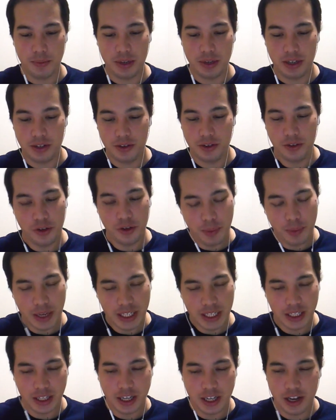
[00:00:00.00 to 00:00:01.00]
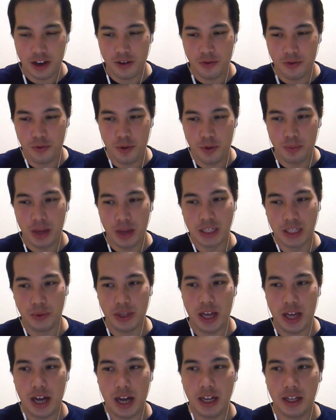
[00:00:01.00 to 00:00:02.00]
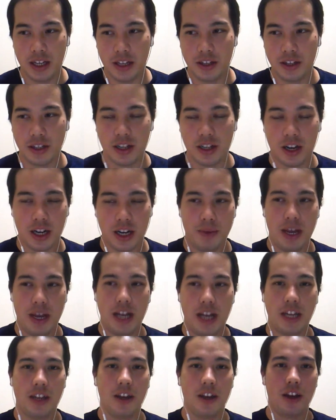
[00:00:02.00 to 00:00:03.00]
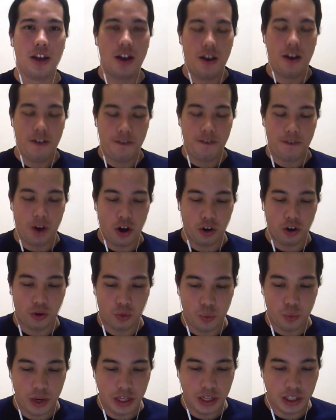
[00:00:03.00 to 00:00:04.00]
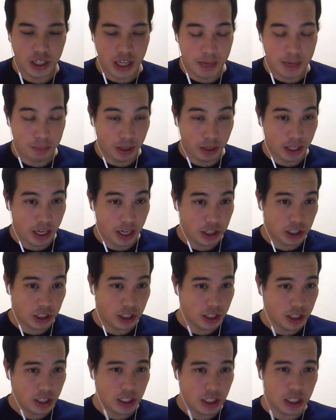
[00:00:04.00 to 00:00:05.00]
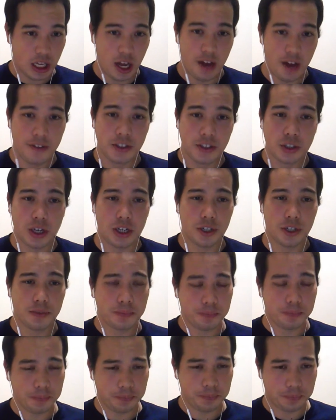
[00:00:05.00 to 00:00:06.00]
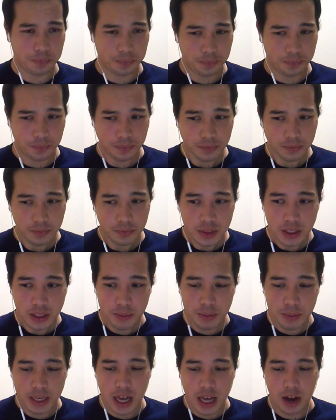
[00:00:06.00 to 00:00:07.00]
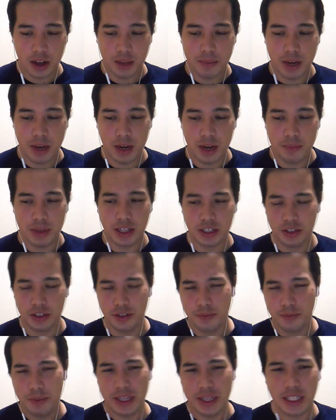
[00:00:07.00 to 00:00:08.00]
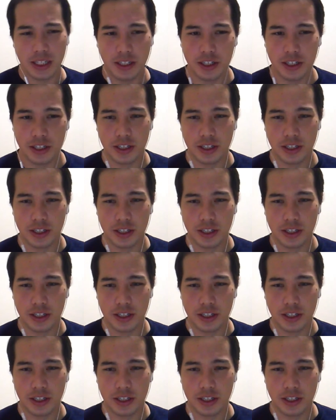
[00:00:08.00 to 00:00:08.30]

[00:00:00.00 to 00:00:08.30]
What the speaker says: you basically can replace it with anything. There's not going to be any far-reaching implications of Shredder being out of the meta, because you can basically just